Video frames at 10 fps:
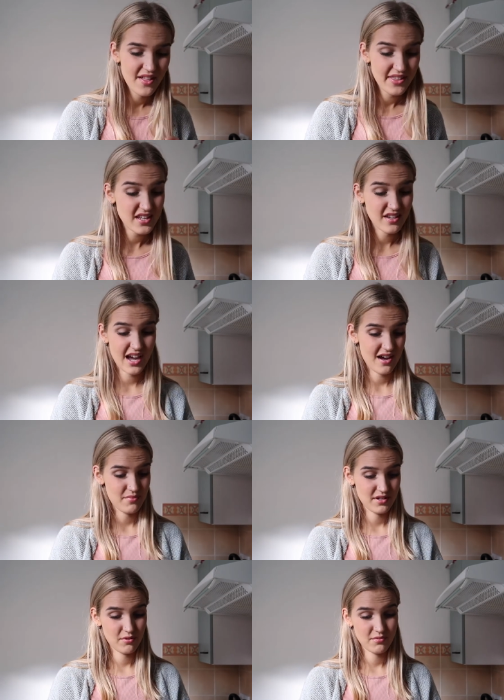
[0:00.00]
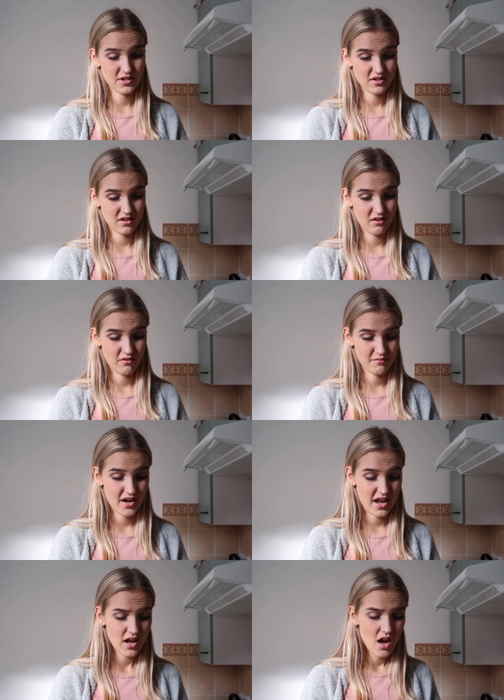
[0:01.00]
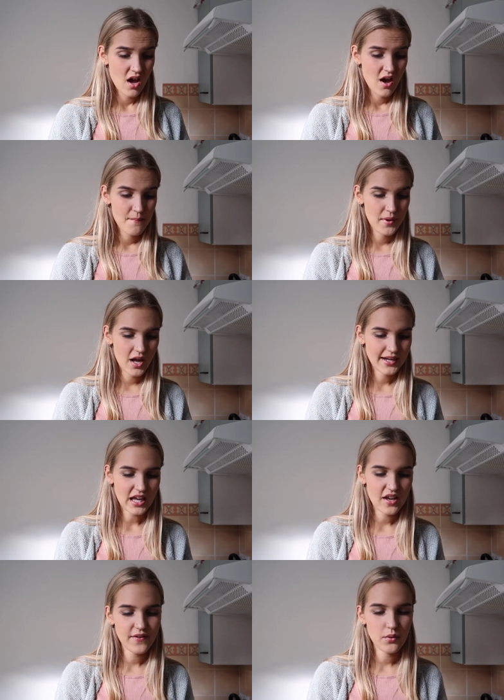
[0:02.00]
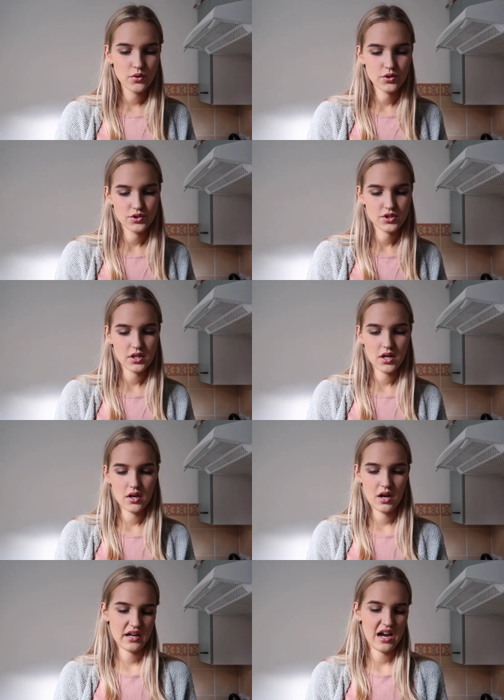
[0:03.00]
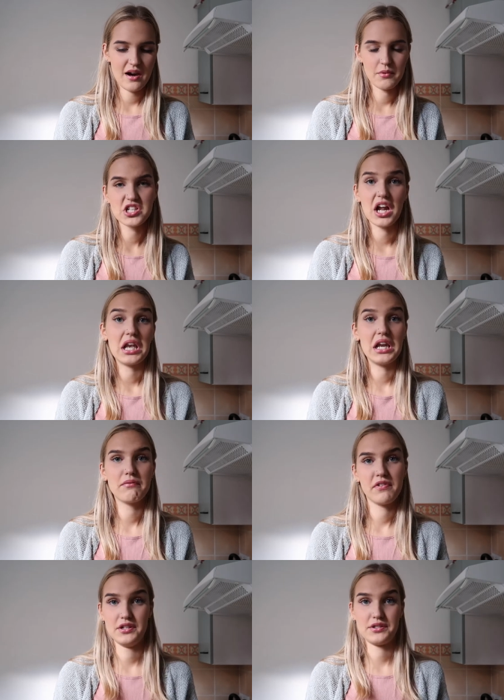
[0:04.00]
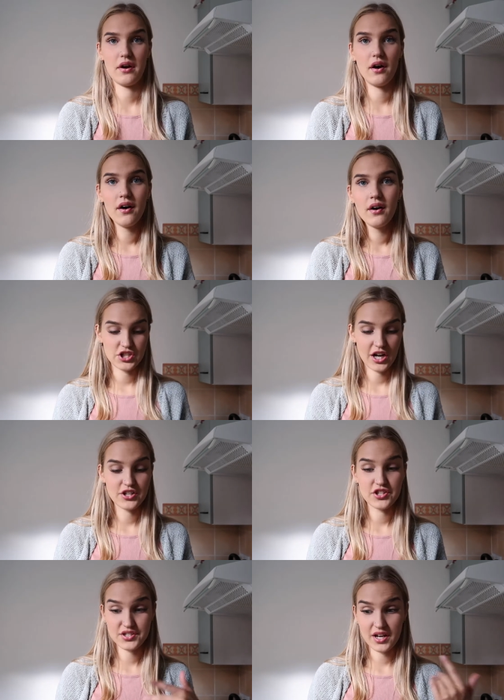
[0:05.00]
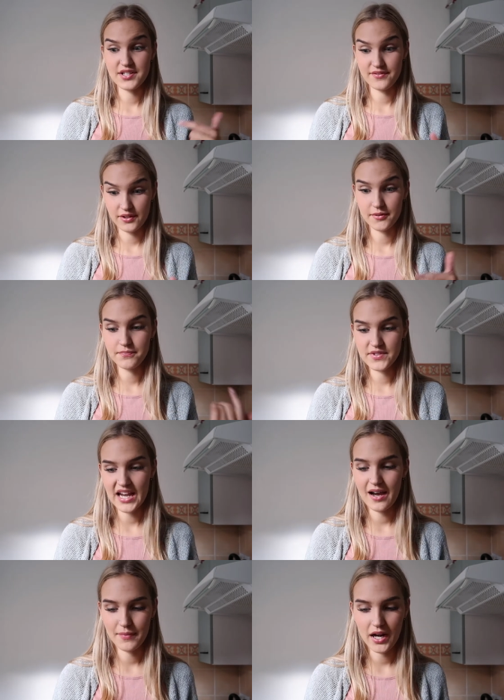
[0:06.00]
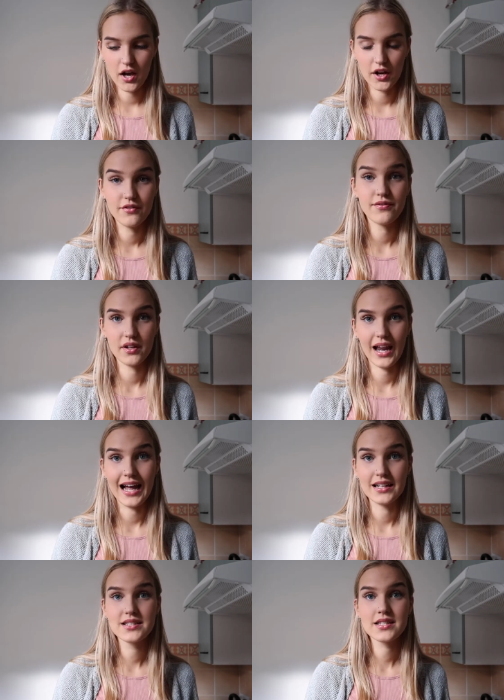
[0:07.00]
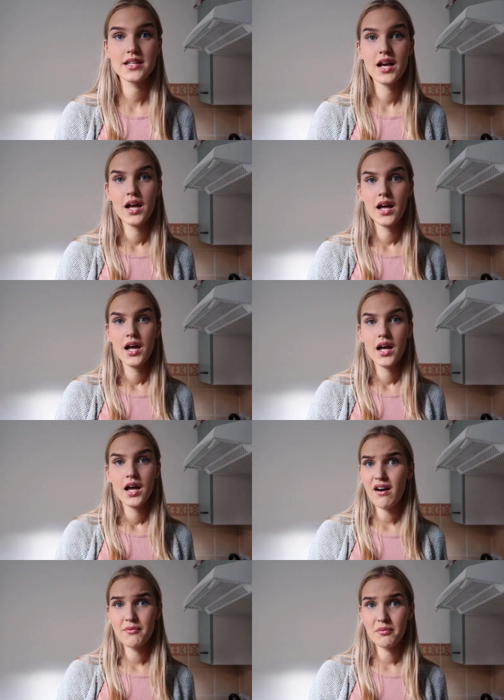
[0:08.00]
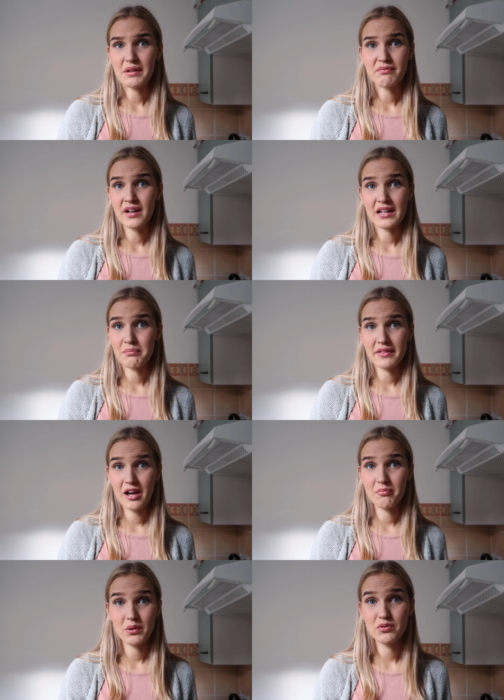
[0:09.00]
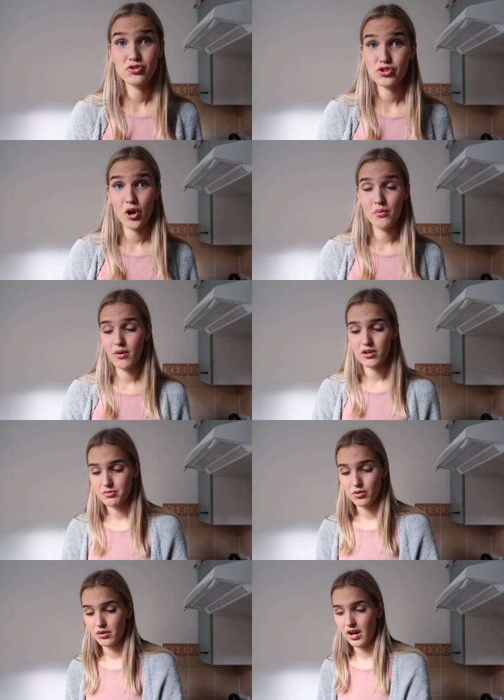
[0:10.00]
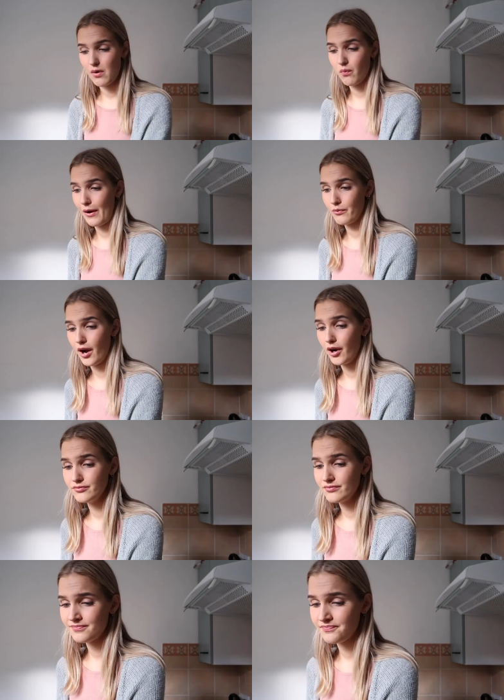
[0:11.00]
I think you can, but it's probably just a lot of money. But like, if it was like how much like lip fillers are to change the size of your down below for lads, I'm not being funny, but that would be so much more like well known.